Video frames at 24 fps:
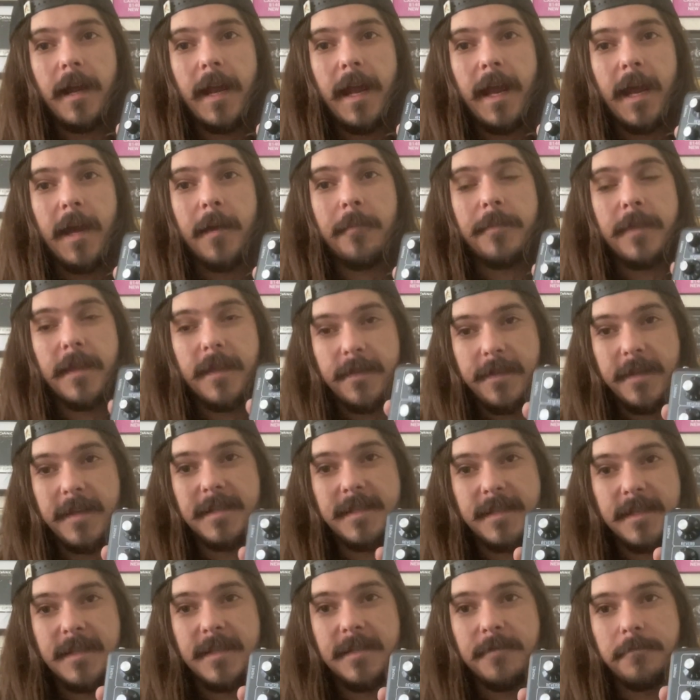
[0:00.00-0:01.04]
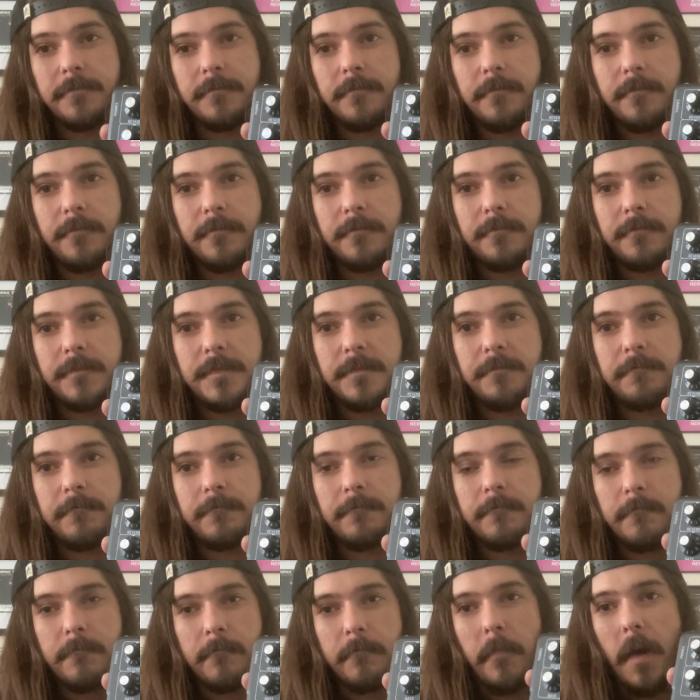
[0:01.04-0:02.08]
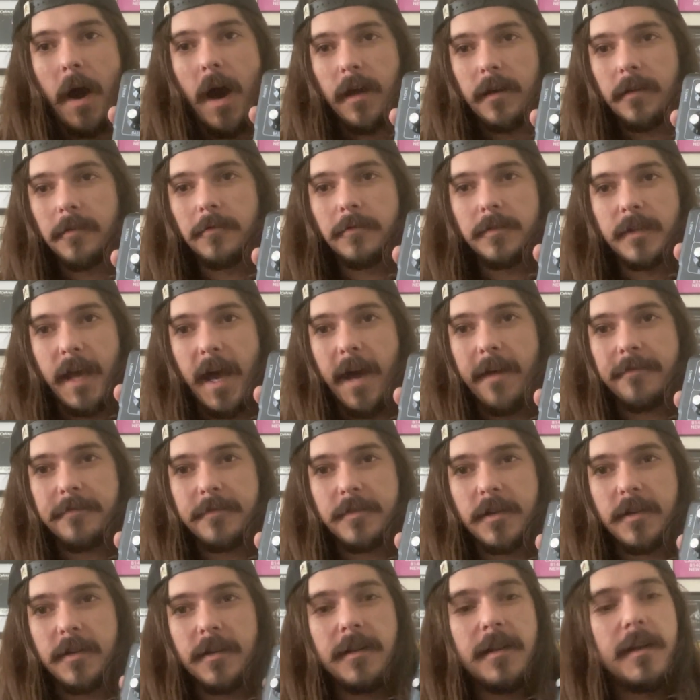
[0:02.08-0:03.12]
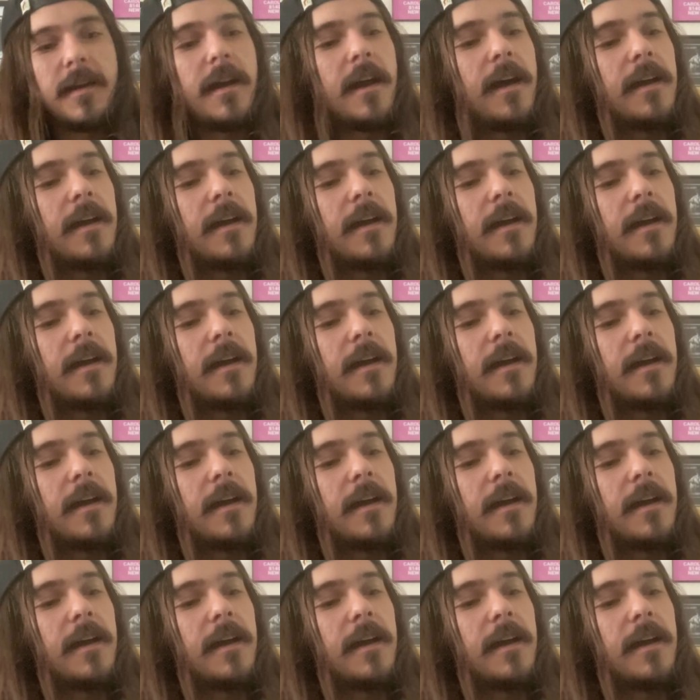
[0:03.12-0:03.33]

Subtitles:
amp that this is modeled after